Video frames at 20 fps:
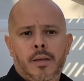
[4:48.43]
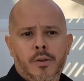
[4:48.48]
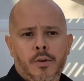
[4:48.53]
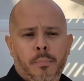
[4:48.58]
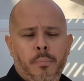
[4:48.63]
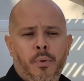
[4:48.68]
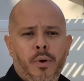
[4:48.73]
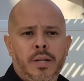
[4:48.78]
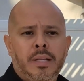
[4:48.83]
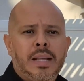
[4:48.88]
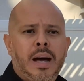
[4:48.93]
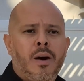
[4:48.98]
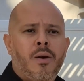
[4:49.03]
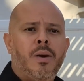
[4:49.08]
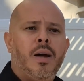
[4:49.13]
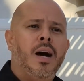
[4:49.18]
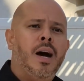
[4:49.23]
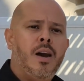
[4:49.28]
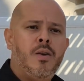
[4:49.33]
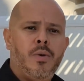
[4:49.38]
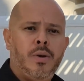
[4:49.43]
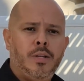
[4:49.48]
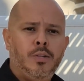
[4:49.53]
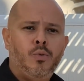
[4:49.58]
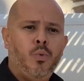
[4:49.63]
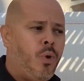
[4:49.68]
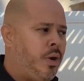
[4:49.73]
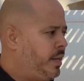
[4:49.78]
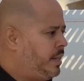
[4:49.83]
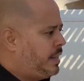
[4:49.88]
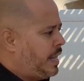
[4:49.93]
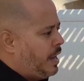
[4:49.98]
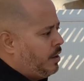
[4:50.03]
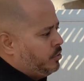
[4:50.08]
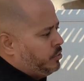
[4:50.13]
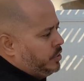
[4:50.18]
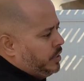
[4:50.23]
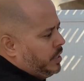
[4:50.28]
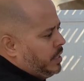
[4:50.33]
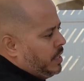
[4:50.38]
you're putting down
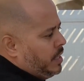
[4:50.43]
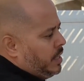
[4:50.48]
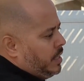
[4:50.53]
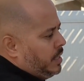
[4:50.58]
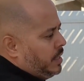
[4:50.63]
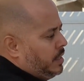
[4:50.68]
$120,000,